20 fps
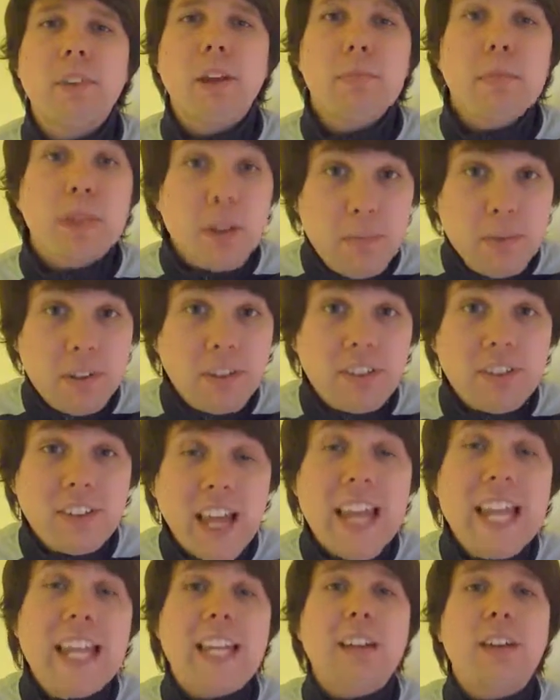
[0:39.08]
But the
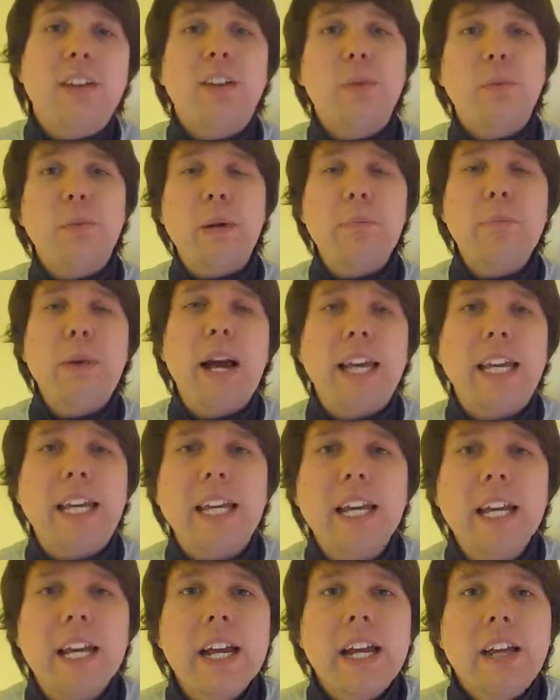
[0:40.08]
mistake that we make
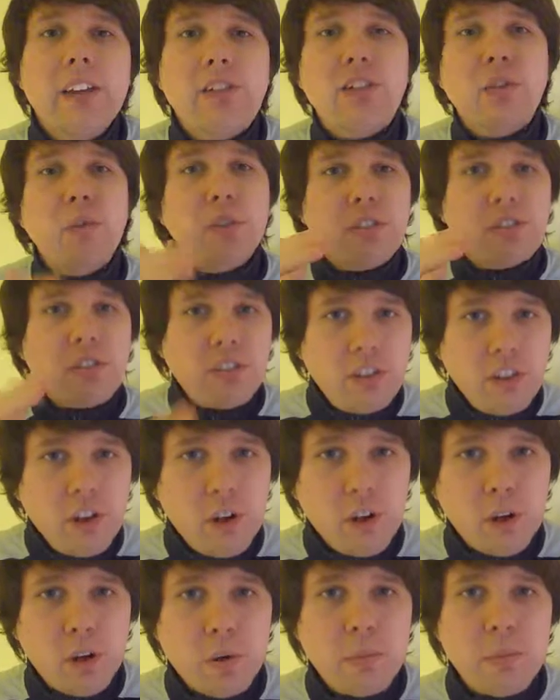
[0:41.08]
is to
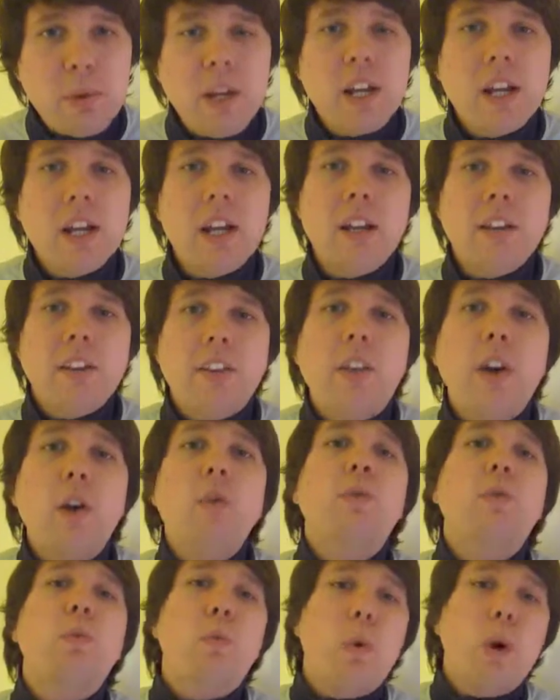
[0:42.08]
assume that
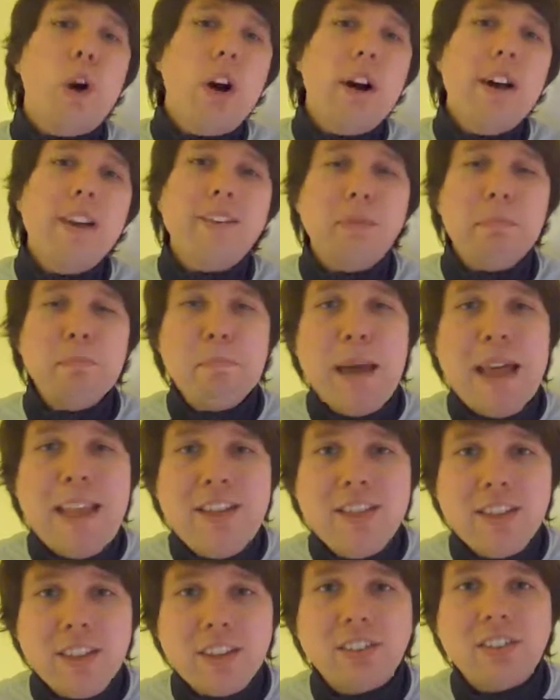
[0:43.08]
those words
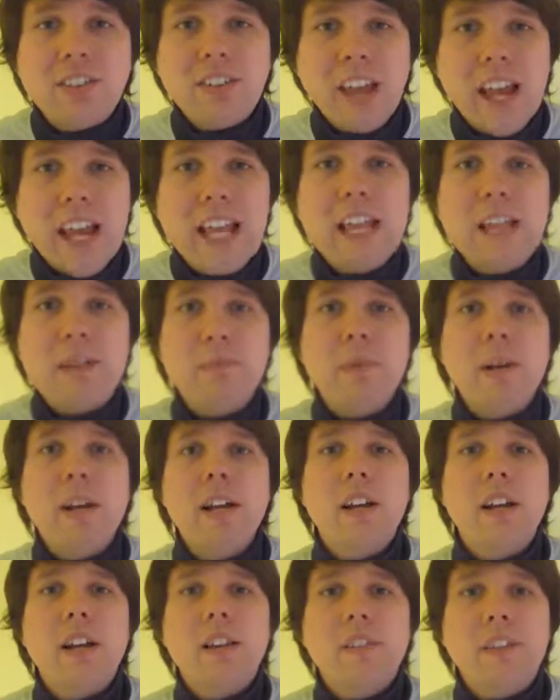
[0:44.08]
meant the same
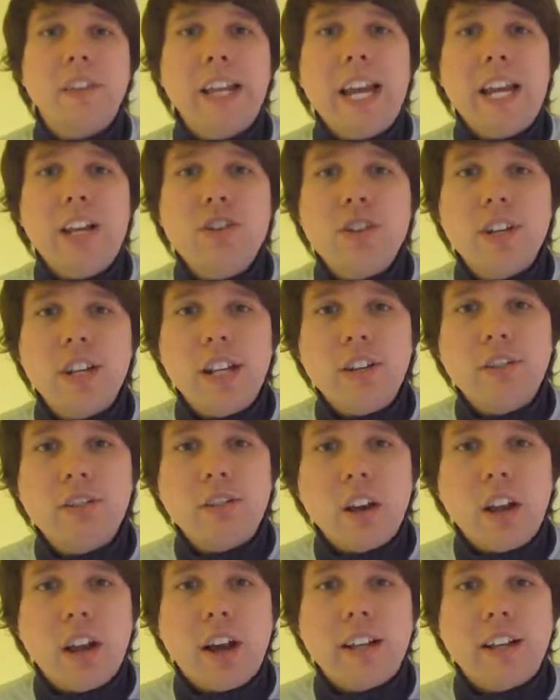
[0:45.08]
for the ancient
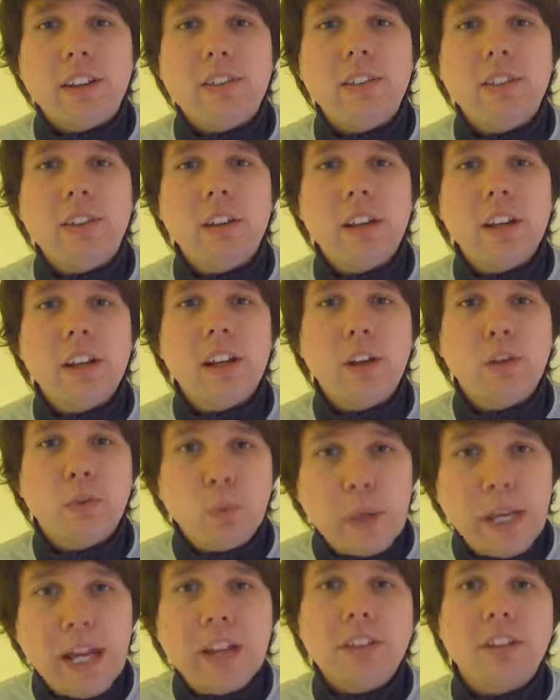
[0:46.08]
Israelites as
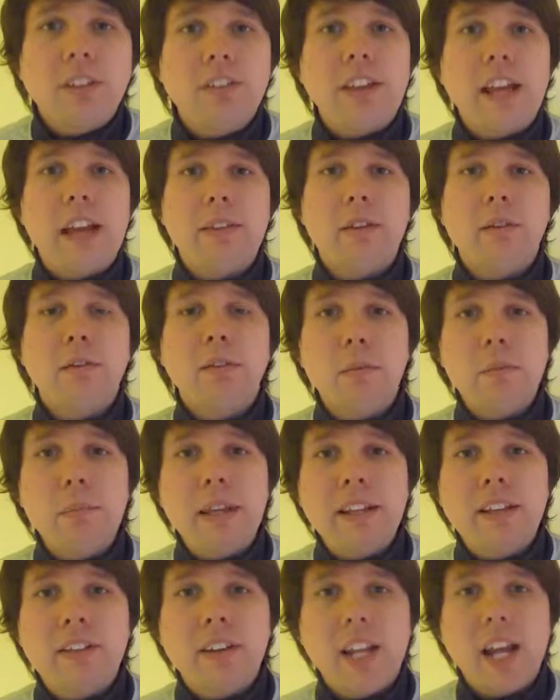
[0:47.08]
we understand them to
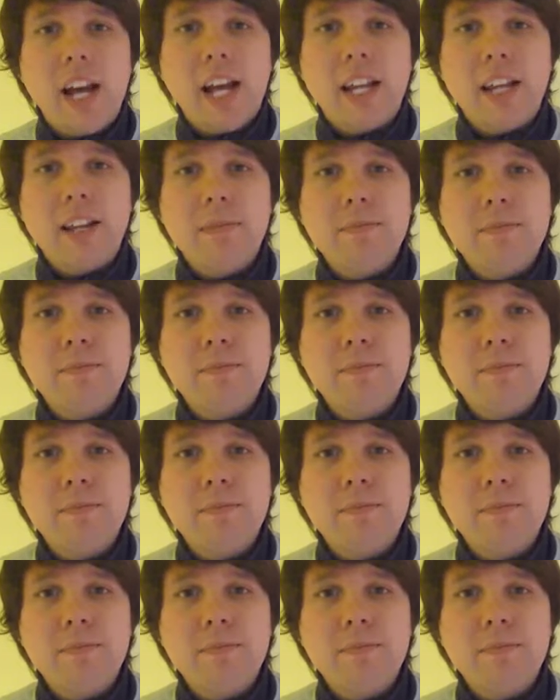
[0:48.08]
mean today.